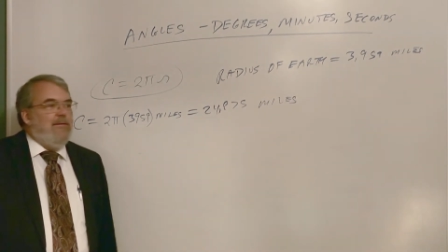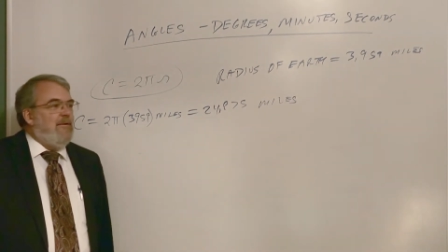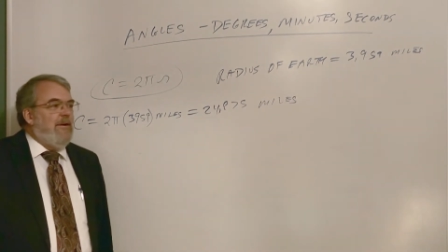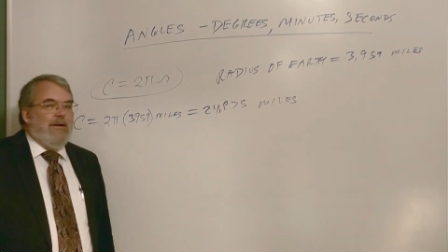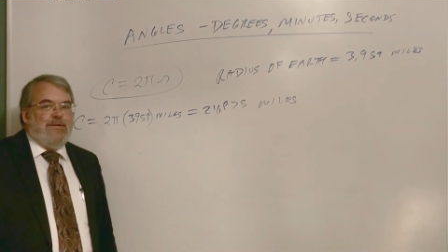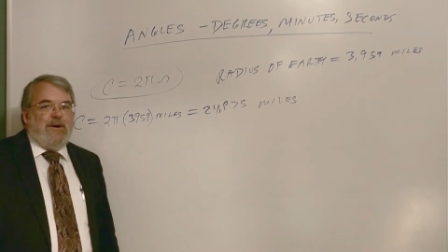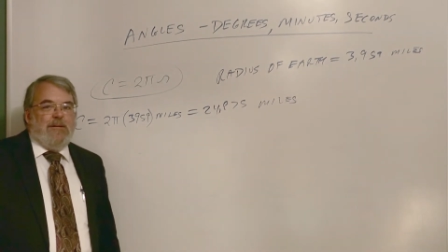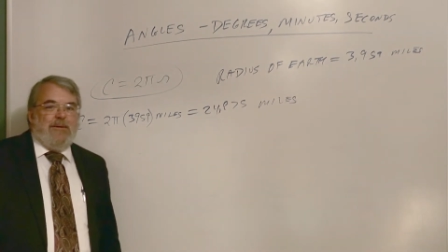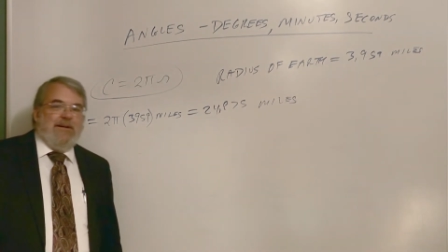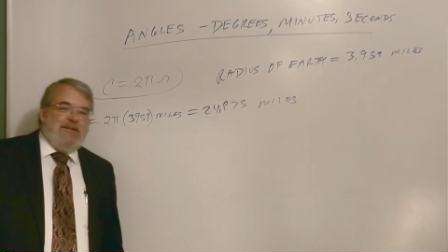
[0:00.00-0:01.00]
So he was
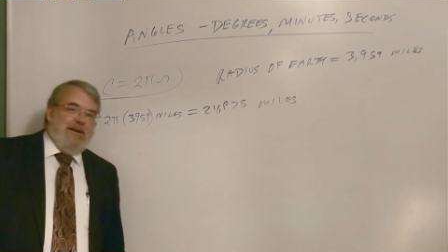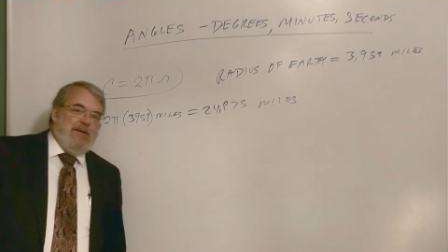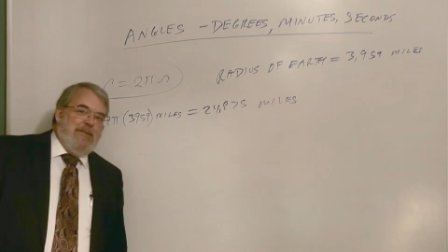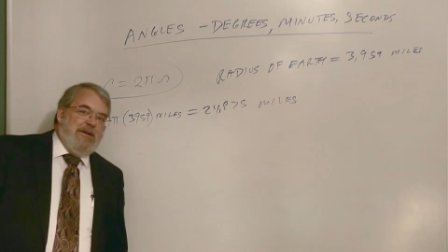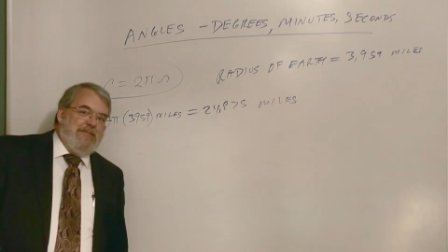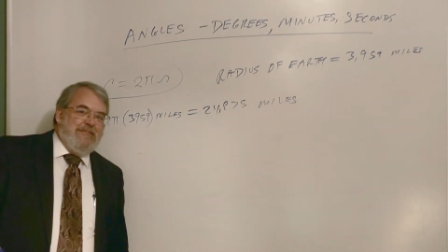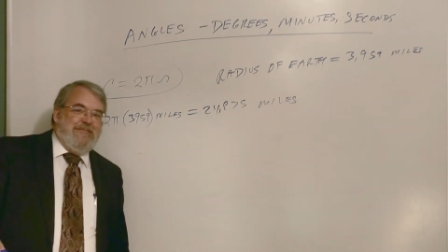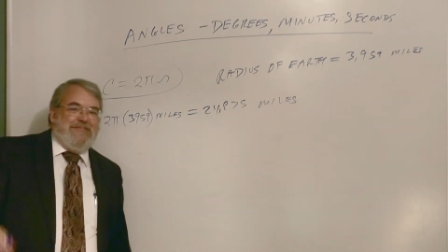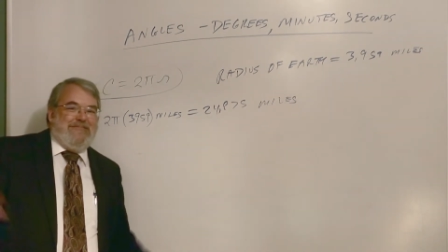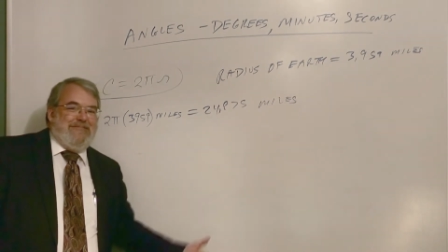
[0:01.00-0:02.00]
off by a tiny bit.
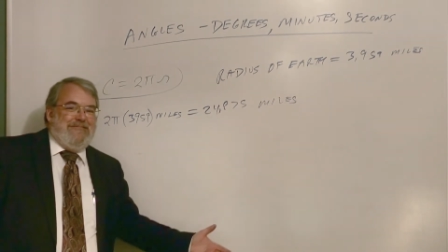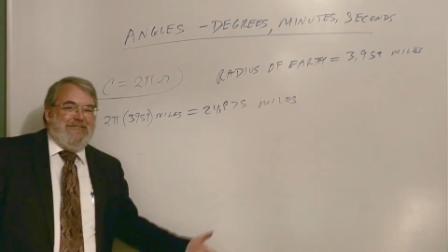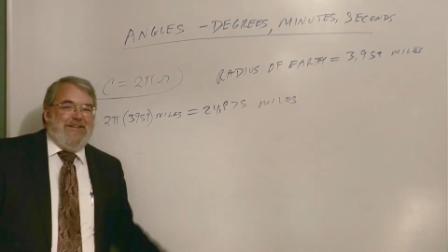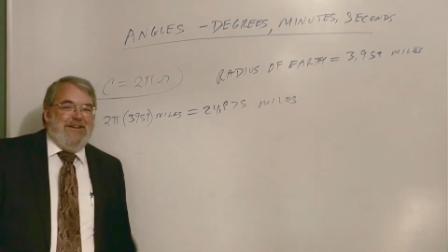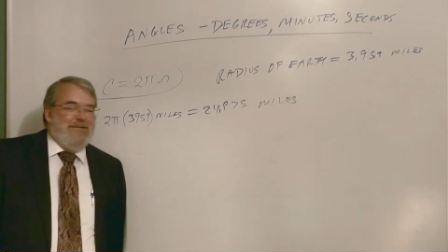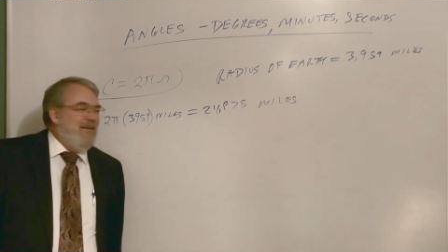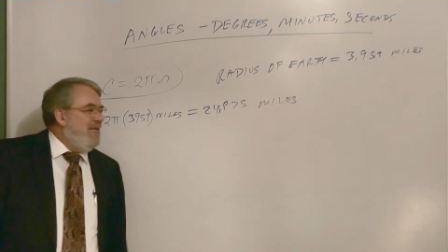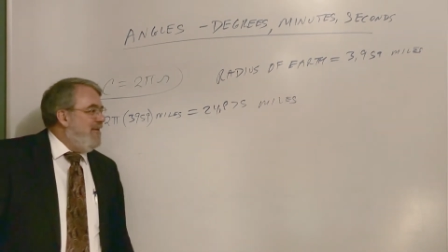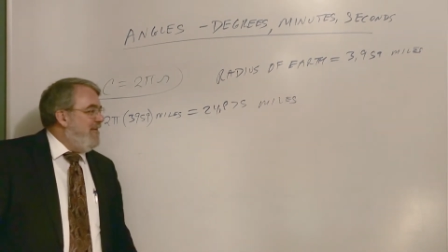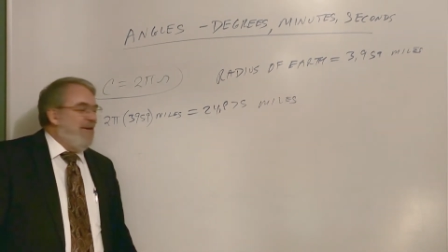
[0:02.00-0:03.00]
You know,
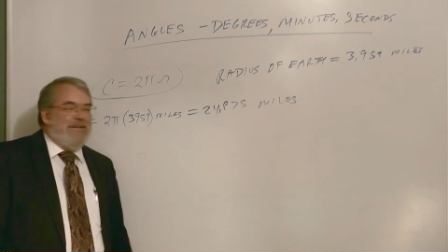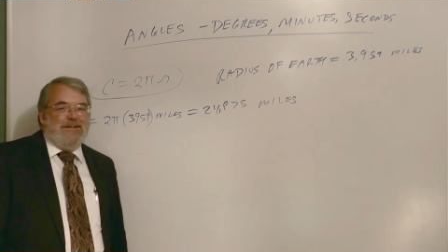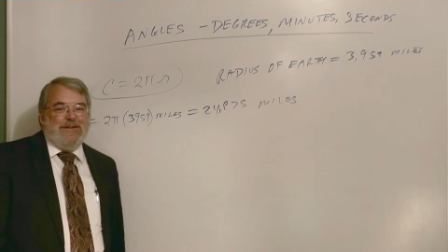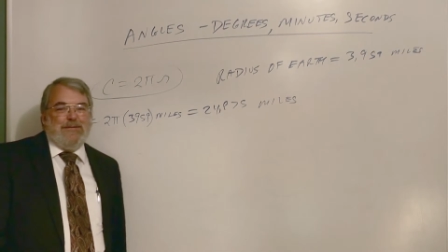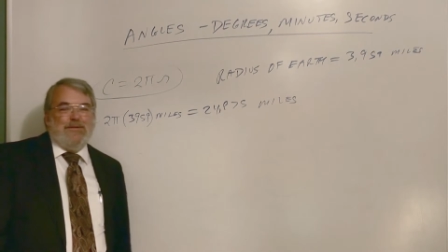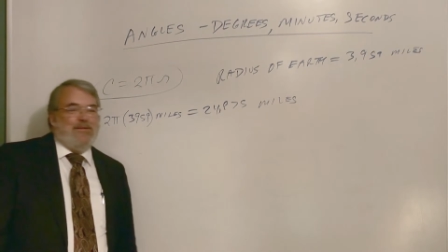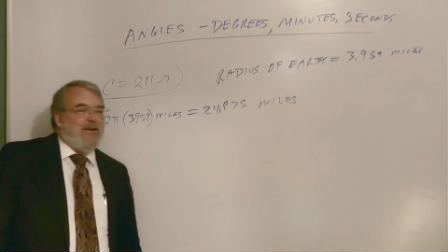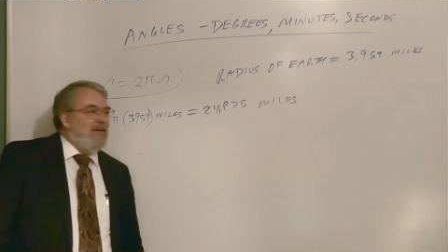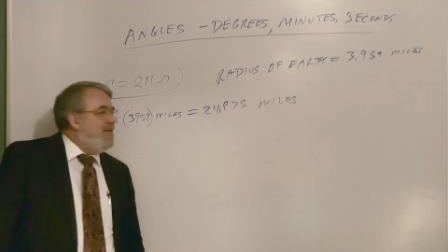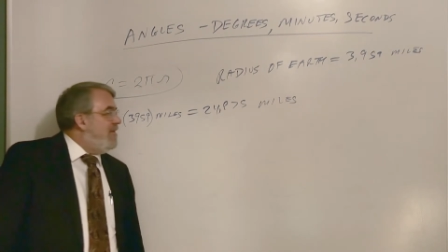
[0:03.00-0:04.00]
when you figure the difference
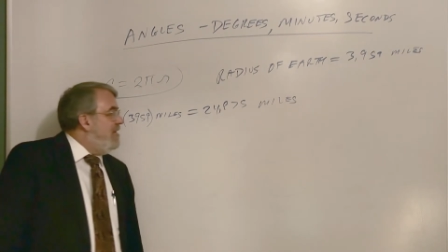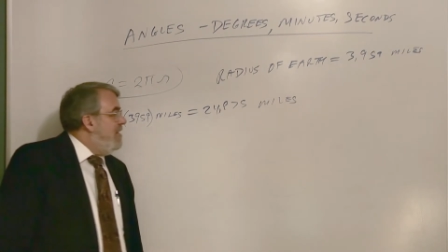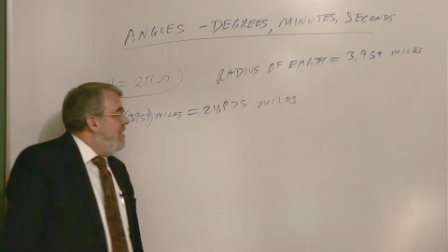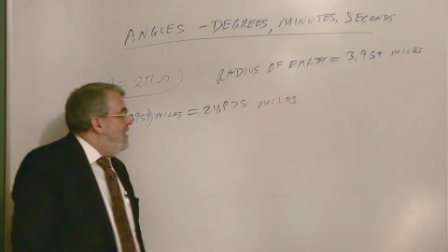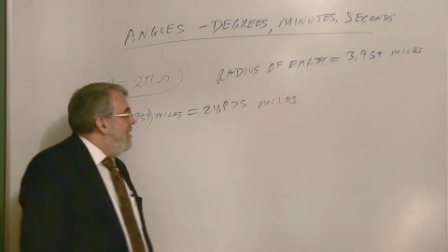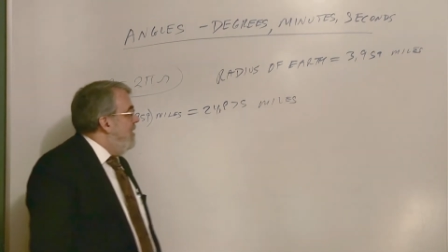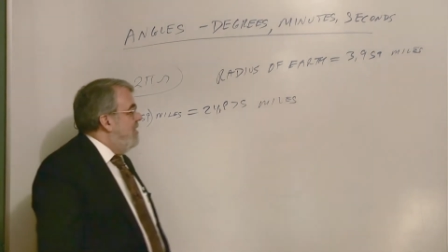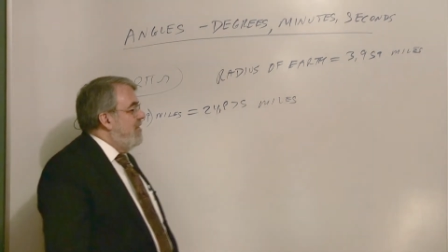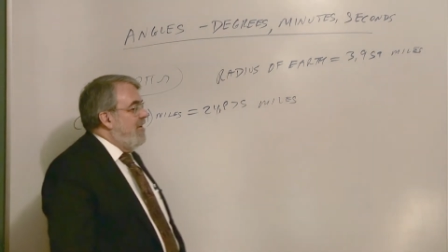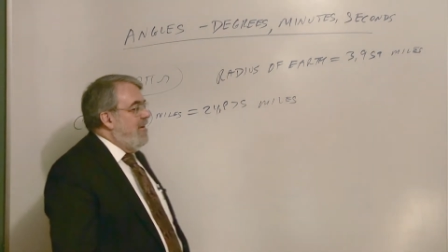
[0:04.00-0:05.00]
there, it's
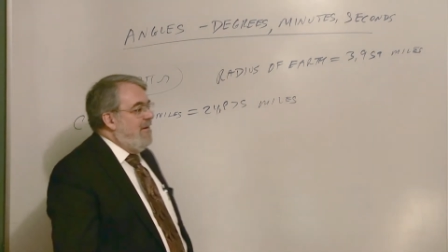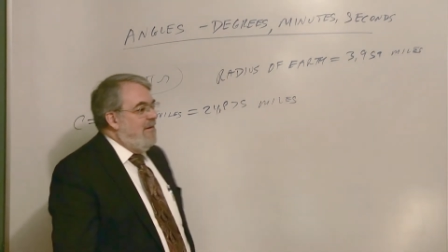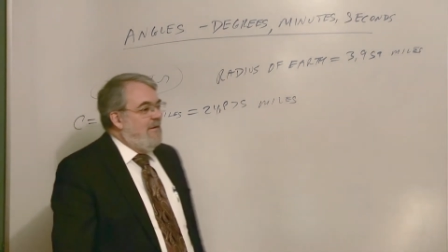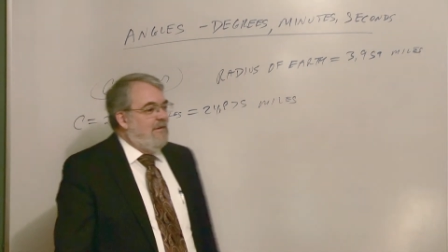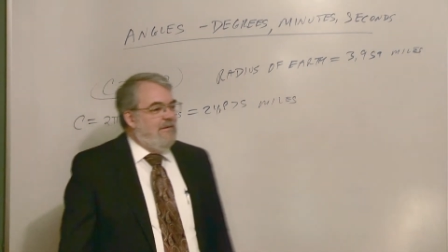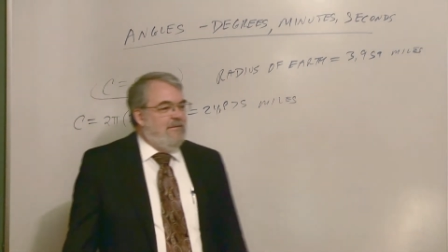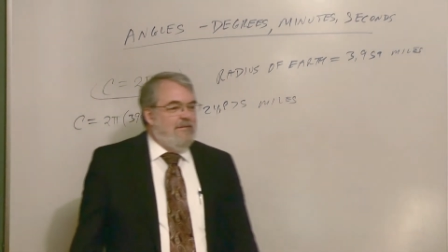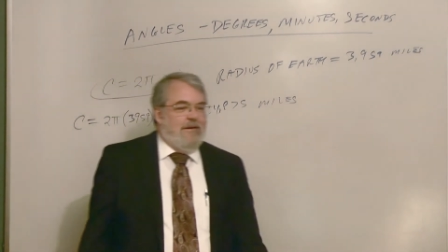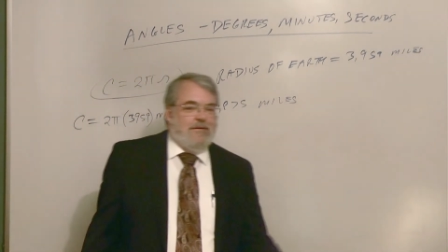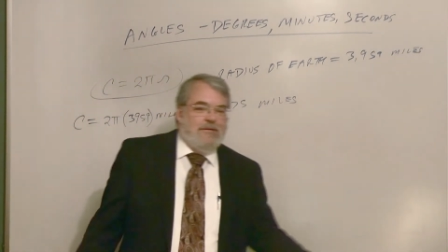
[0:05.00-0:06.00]
I
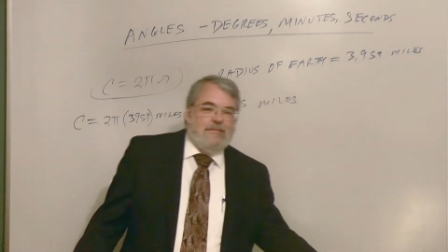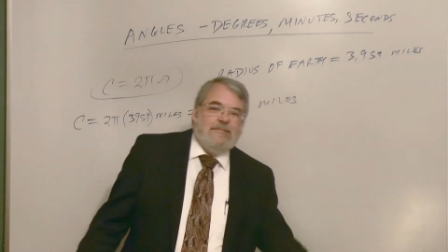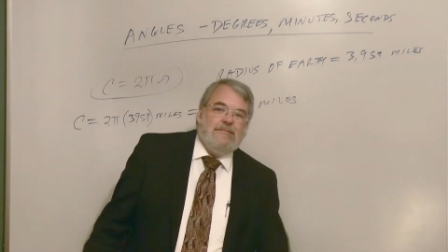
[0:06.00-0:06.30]
don't know,